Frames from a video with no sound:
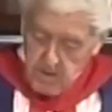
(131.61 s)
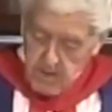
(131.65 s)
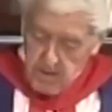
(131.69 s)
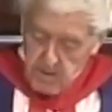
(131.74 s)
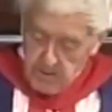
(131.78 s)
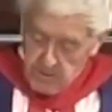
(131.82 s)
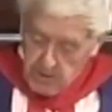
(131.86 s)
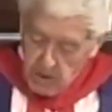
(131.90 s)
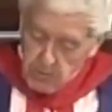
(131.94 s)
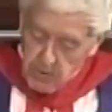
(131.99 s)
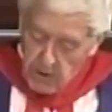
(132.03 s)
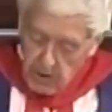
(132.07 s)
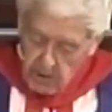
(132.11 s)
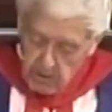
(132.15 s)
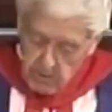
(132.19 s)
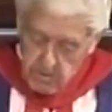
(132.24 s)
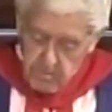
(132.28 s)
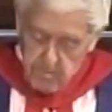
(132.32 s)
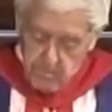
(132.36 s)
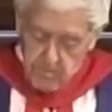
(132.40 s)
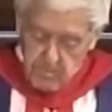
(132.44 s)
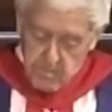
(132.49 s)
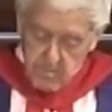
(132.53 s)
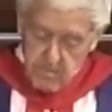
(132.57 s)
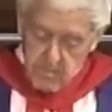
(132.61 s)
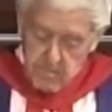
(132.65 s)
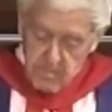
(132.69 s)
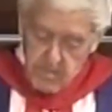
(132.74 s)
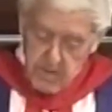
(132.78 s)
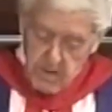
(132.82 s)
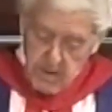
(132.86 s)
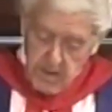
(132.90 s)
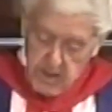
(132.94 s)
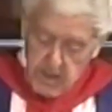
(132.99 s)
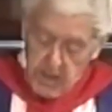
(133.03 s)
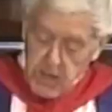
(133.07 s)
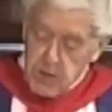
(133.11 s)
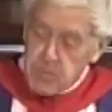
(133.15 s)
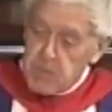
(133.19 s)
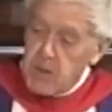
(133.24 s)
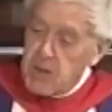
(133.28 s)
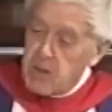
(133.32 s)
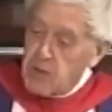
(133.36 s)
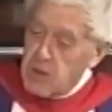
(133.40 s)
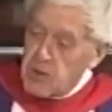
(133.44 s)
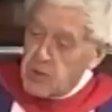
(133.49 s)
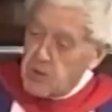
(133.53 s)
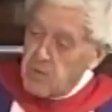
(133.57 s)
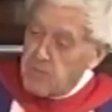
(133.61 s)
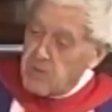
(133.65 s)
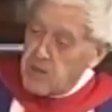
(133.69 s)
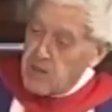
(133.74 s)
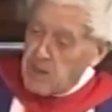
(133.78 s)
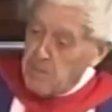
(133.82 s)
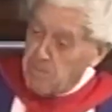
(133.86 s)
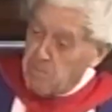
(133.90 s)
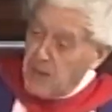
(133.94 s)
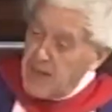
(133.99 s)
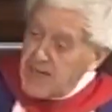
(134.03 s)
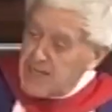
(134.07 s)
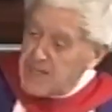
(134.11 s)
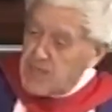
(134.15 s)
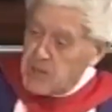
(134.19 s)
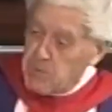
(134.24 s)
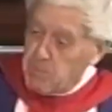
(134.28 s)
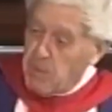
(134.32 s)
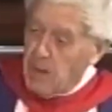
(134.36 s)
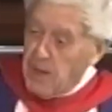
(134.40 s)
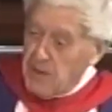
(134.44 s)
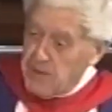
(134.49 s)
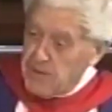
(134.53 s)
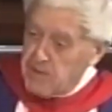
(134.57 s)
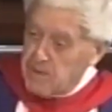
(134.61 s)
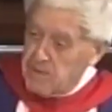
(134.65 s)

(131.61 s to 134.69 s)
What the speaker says: no, it's because you've got a blind spot.